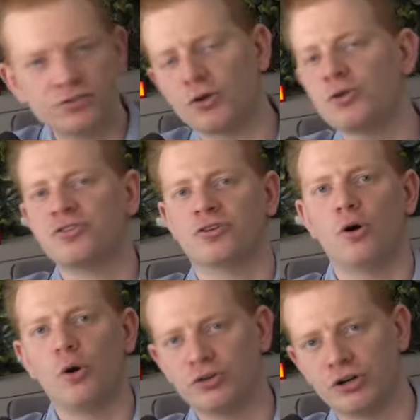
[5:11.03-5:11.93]
Doge, and
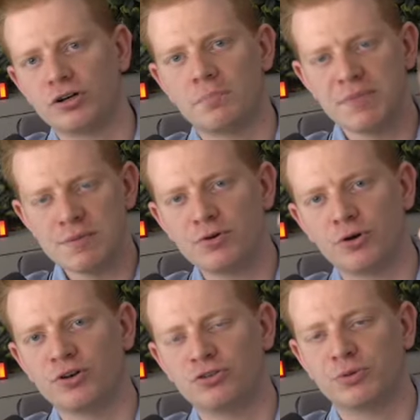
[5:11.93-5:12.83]
all the other meme
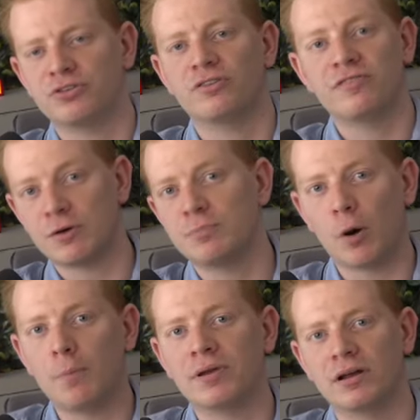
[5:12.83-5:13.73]
coins, which are very
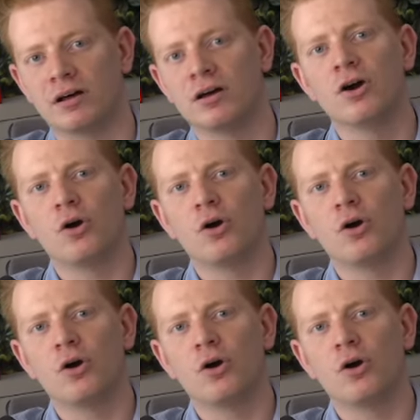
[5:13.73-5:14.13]
popular